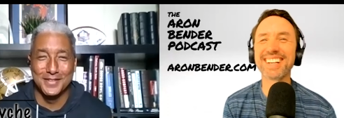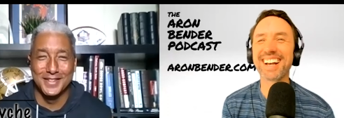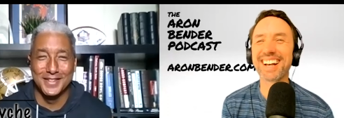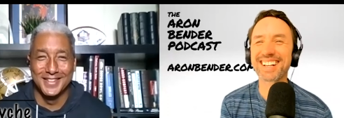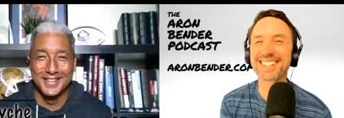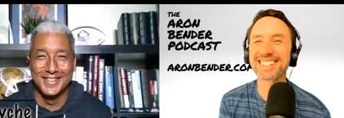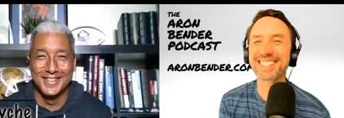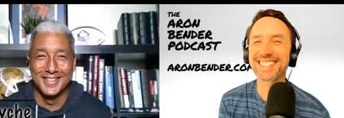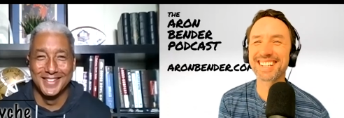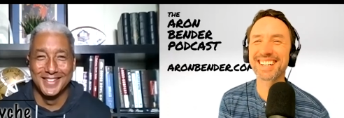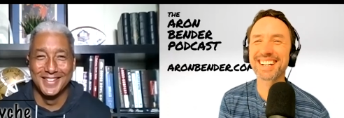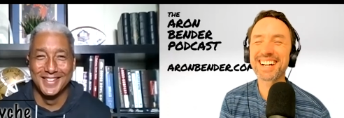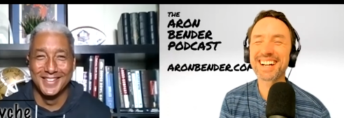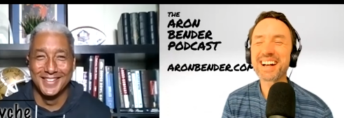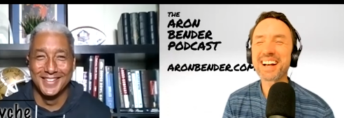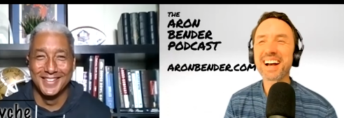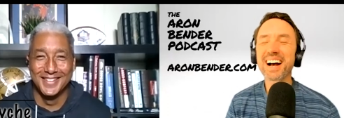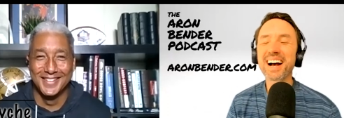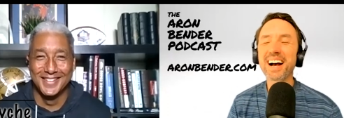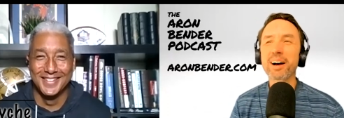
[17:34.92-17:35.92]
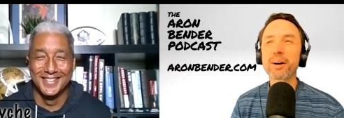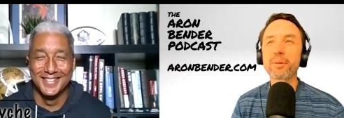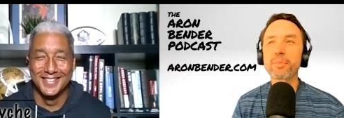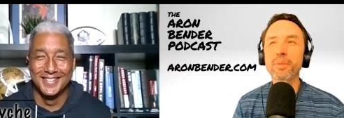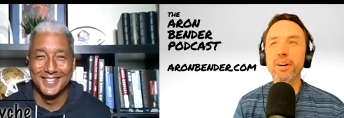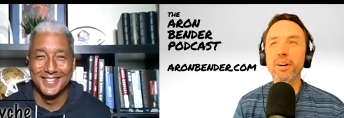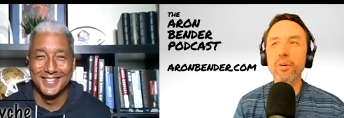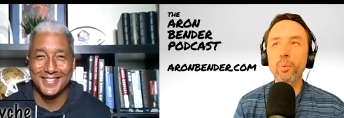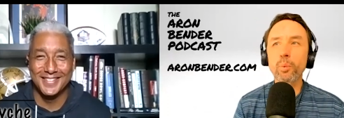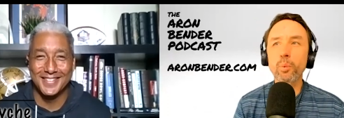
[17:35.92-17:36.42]
Speaker 1: yes
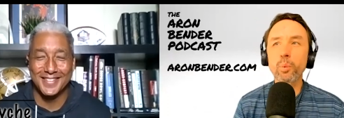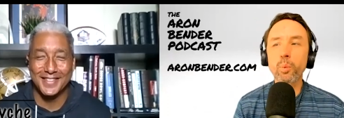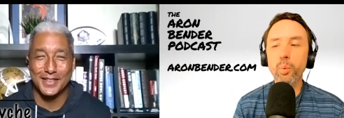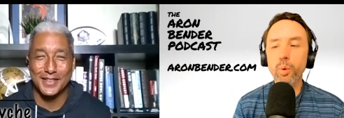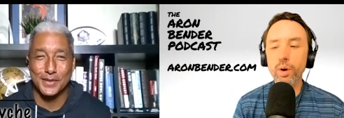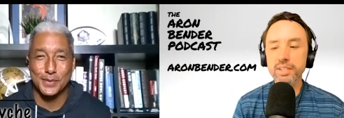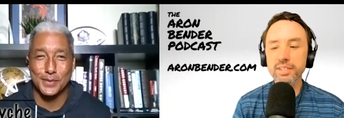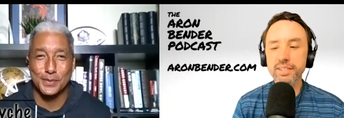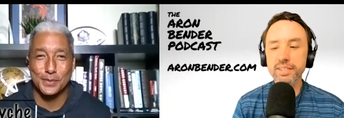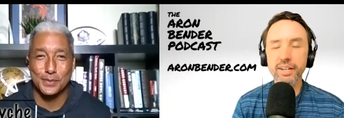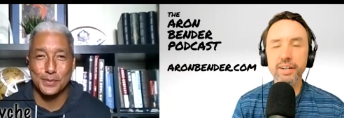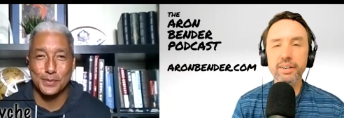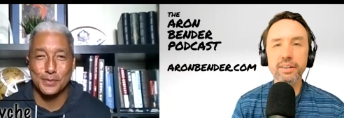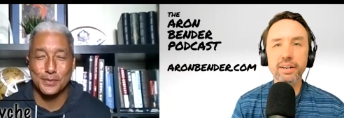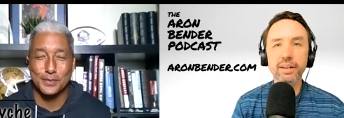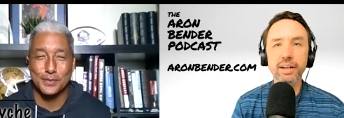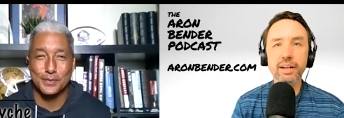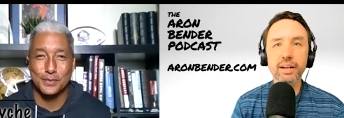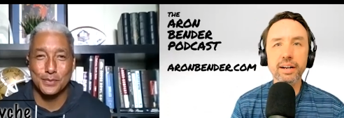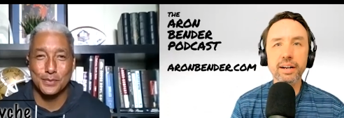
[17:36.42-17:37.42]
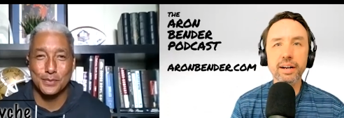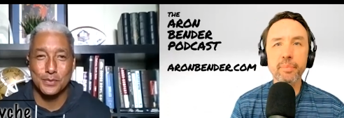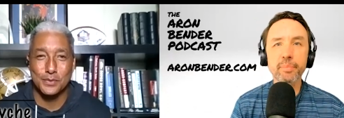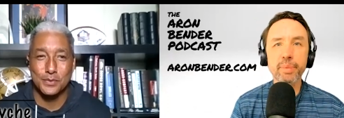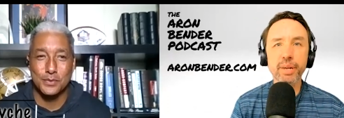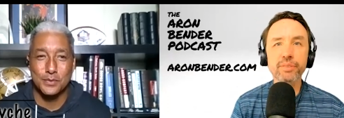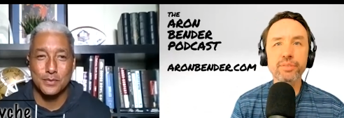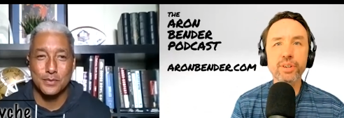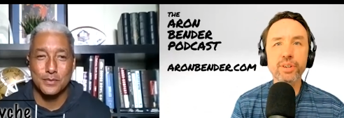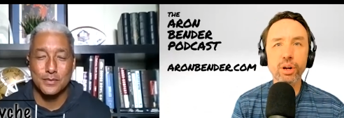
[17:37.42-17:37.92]
um, was there a
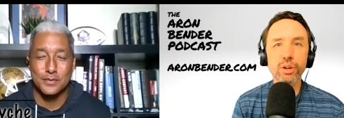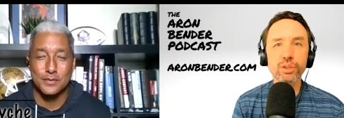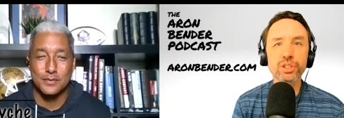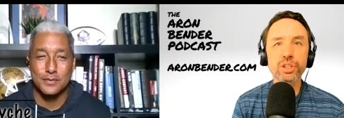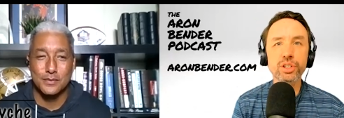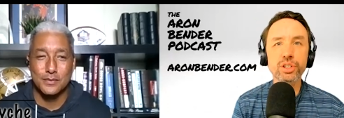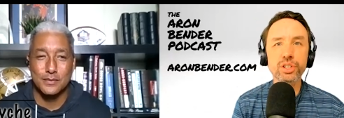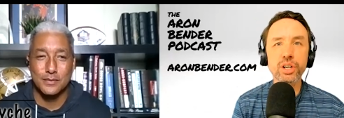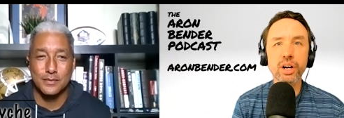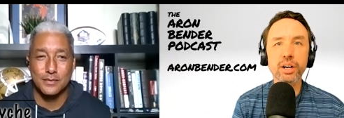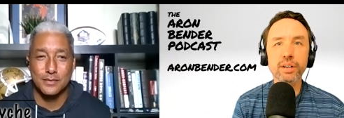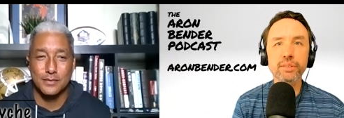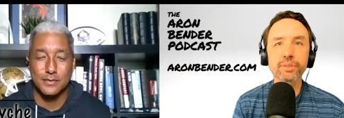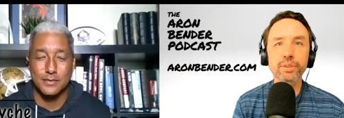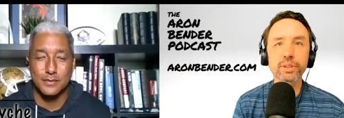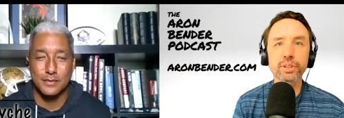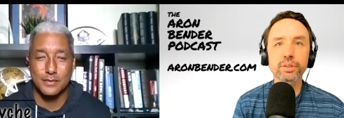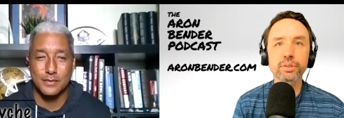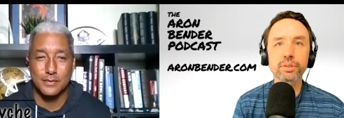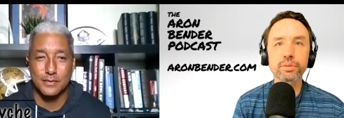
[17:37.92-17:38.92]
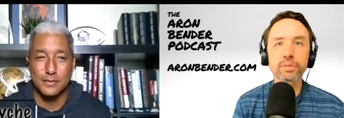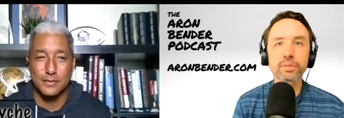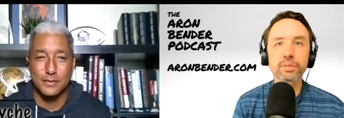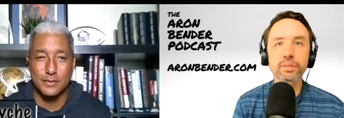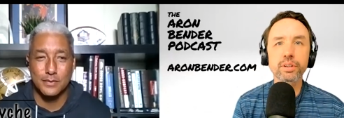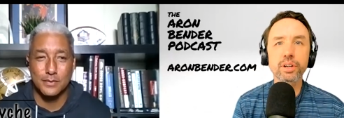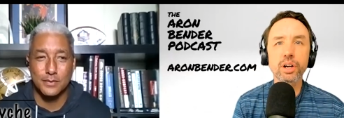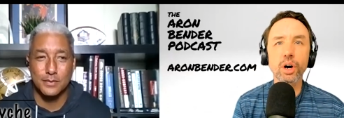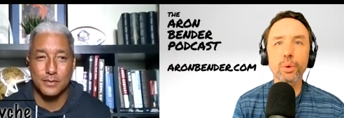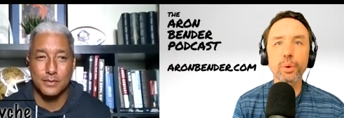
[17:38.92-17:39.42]
bit of culture shock for you
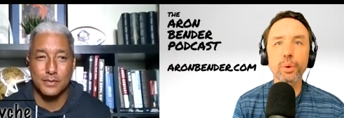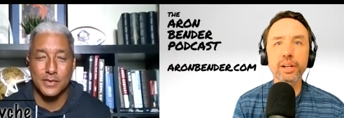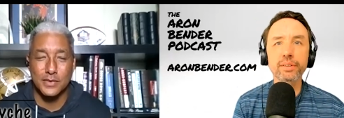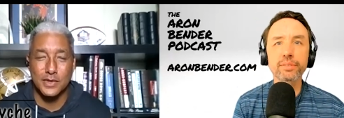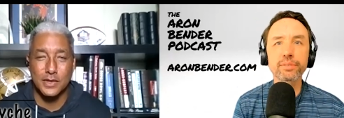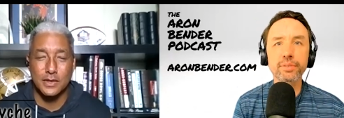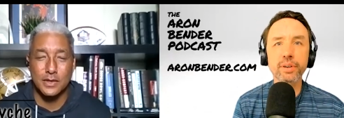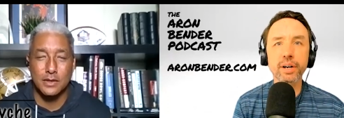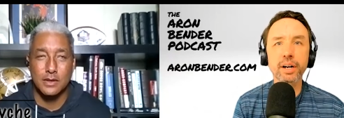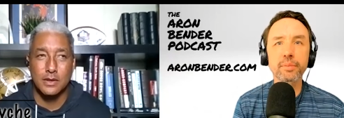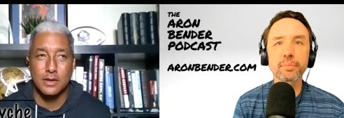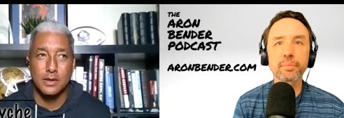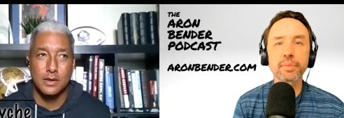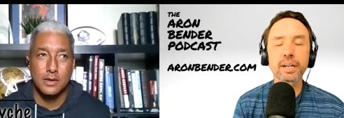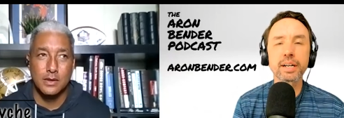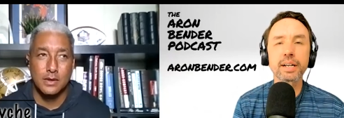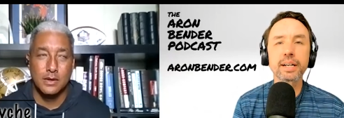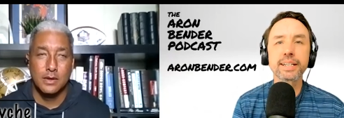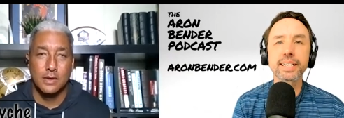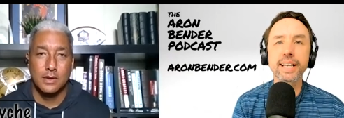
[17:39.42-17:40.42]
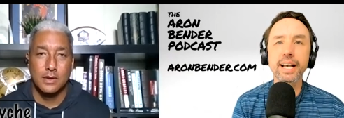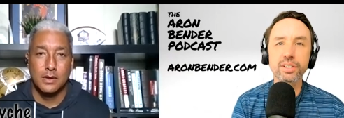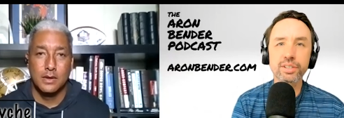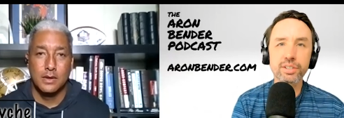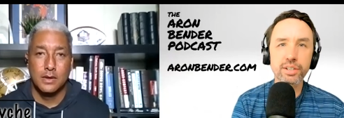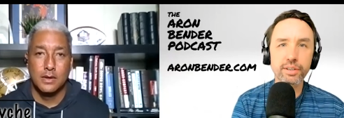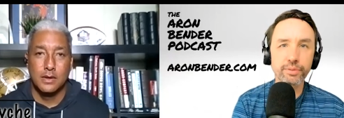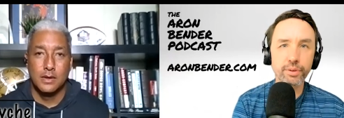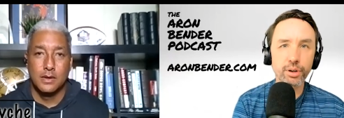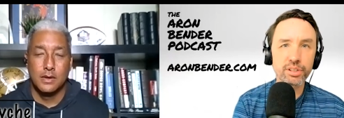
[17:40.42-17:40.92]
going from
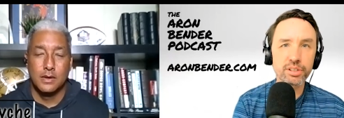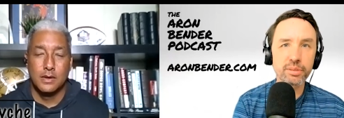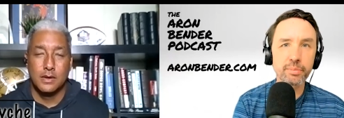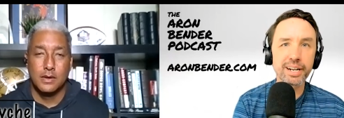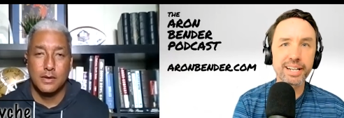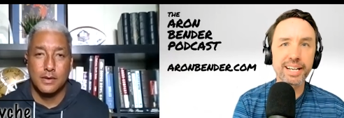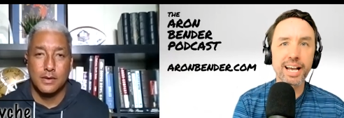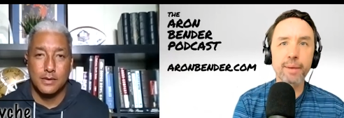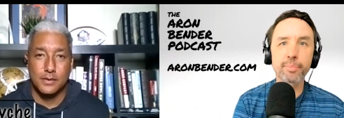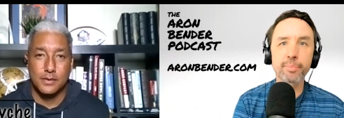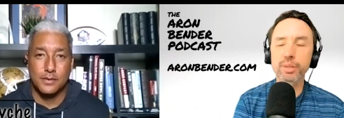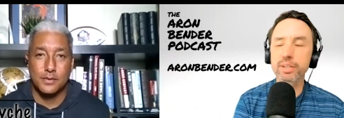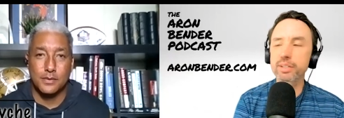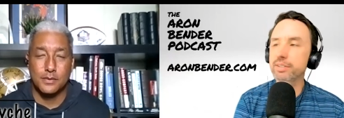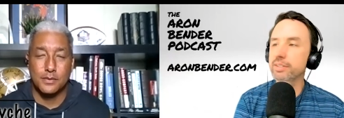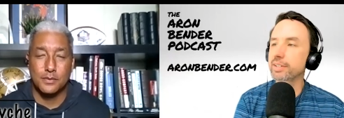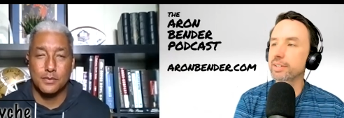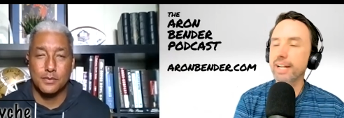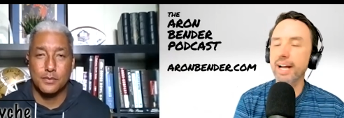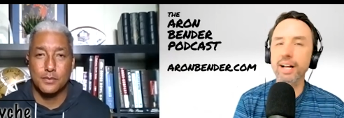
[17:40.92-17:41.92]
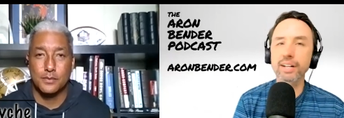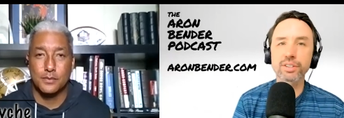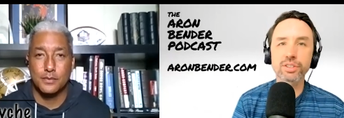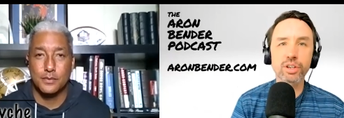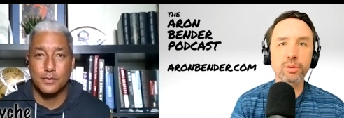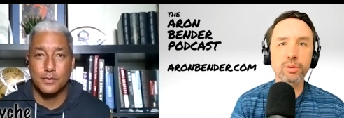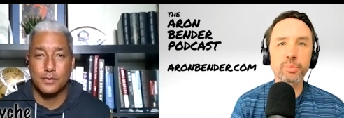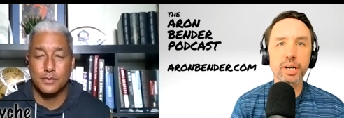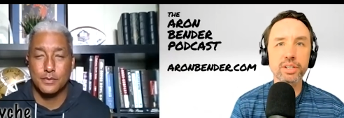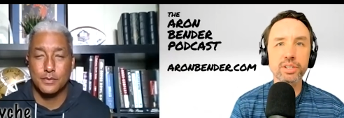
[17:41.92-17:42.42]
yes diverse in minneapolis not
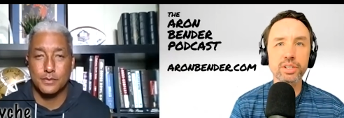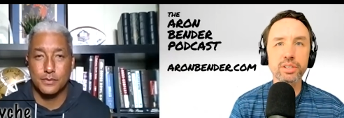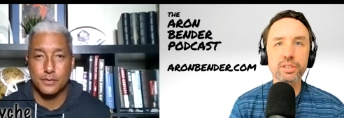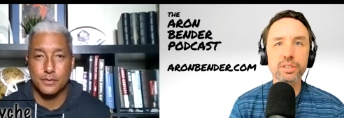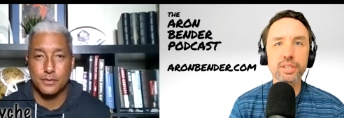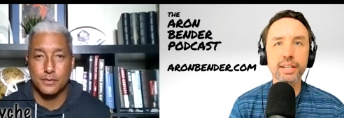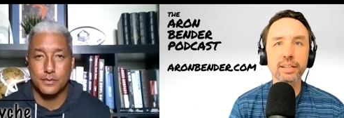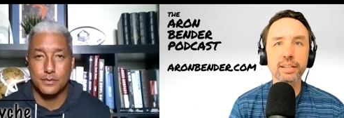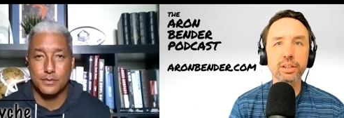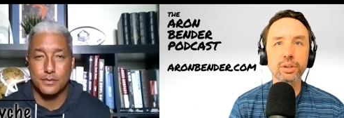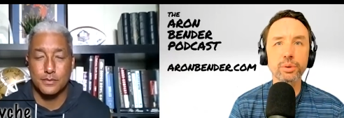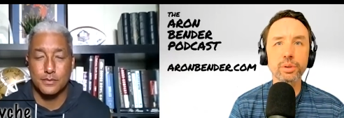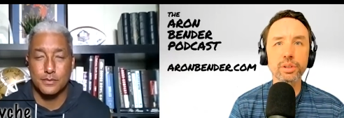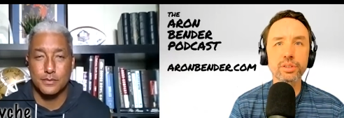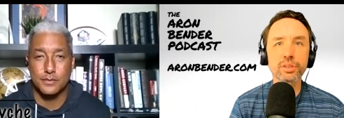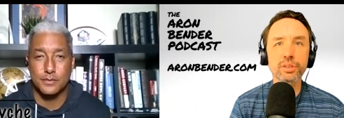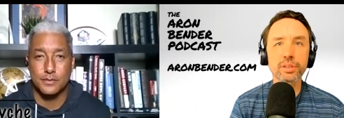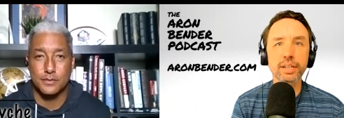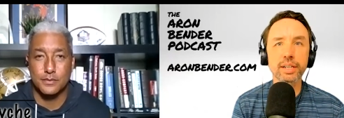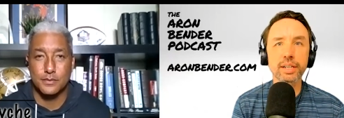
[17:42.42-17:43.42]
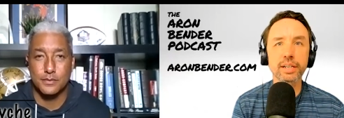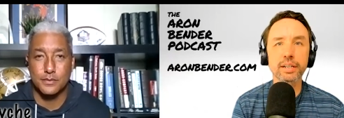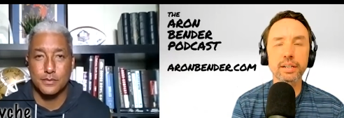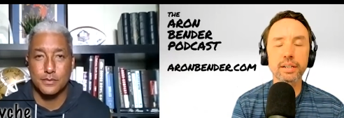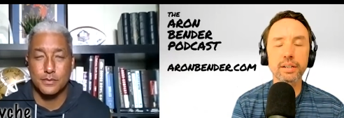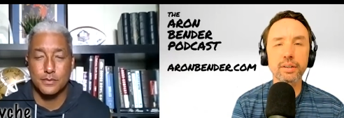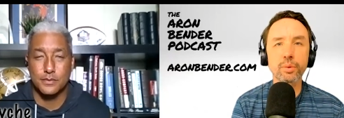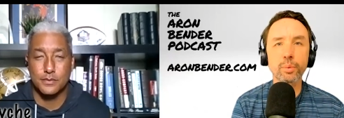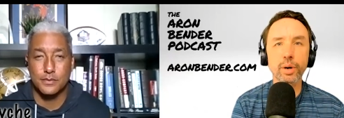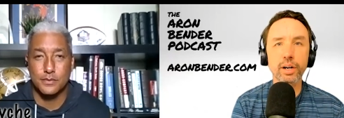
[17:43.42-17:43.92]
so much in st louis
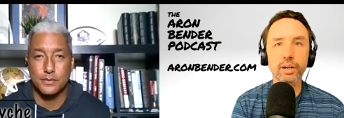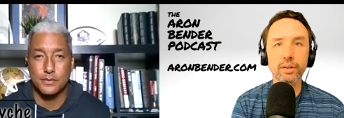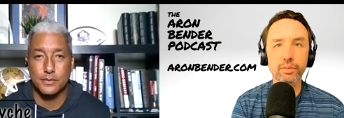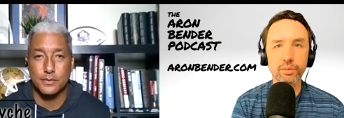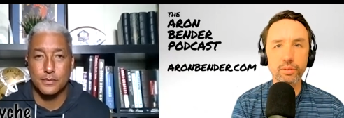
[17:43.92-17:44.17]
in where